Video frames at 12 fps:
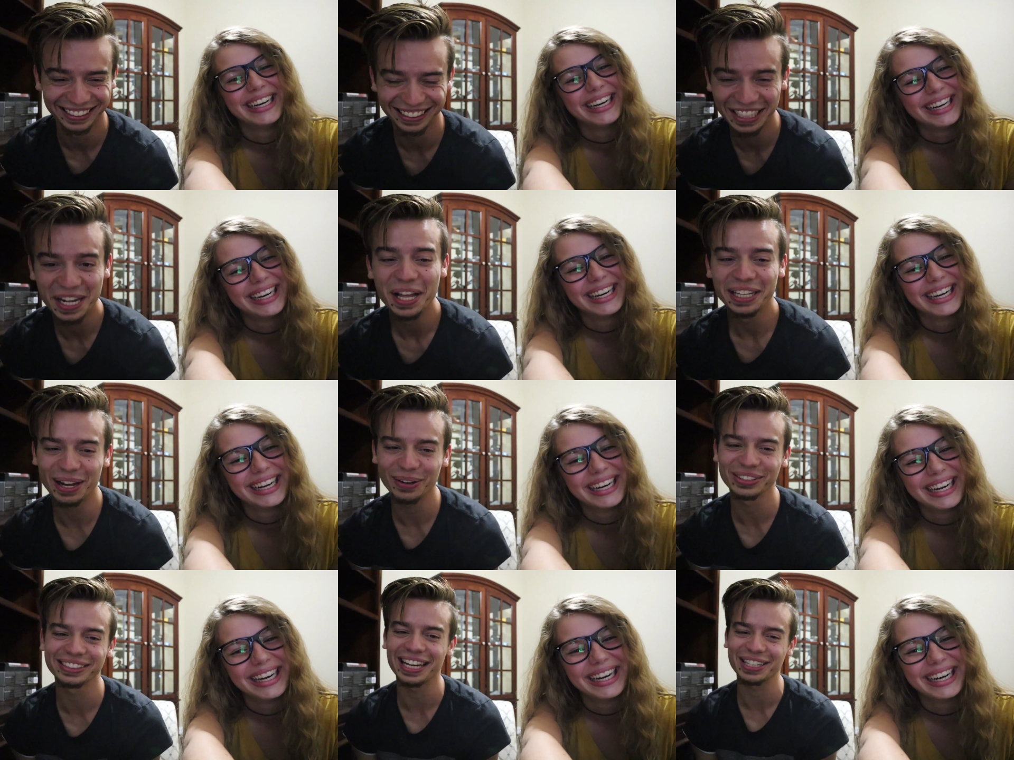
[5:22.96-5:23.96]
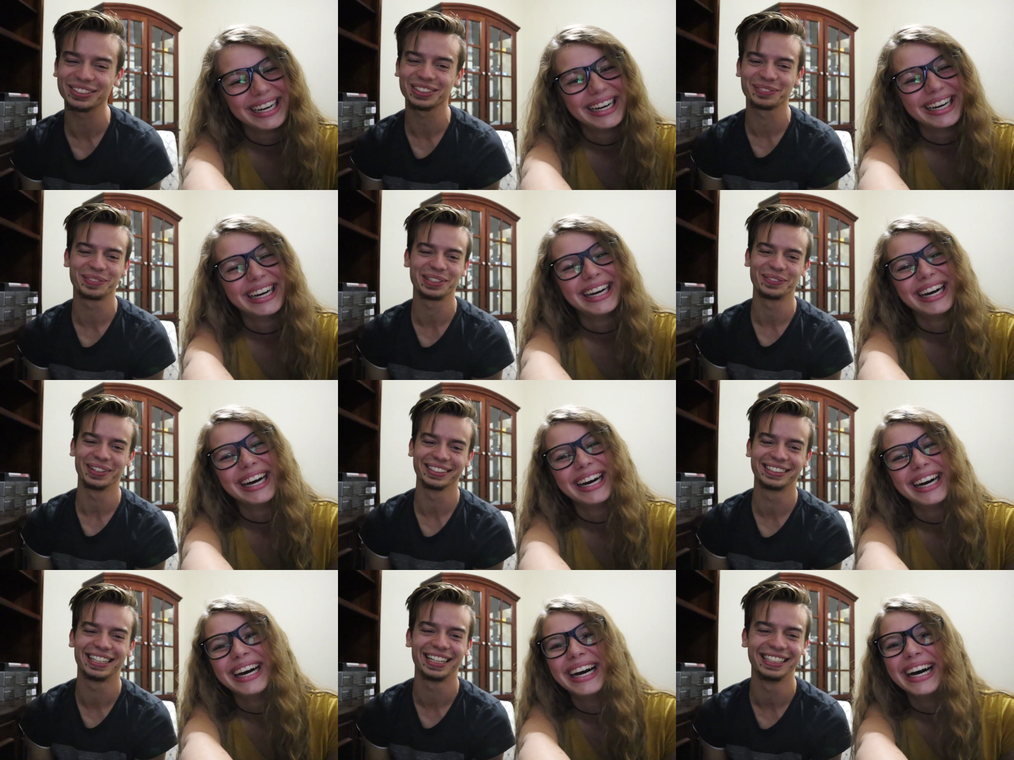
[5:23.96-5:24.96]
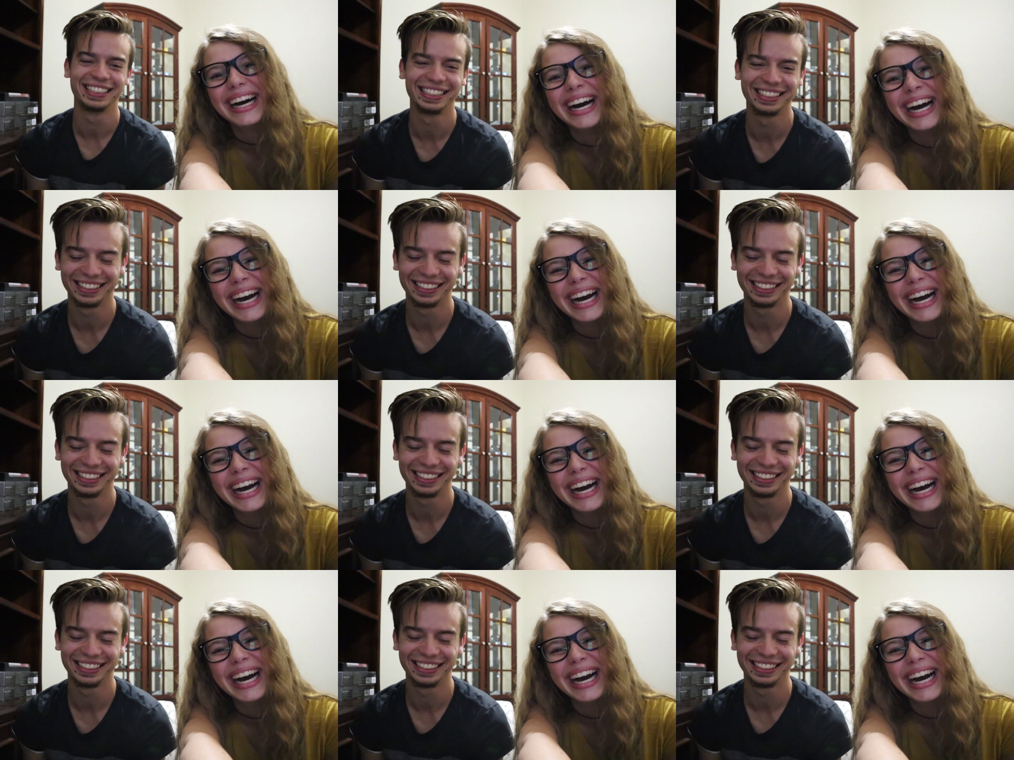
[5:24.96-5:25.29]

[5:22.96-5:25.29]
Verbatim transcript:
Speaker 1: that one is actually pretty well done.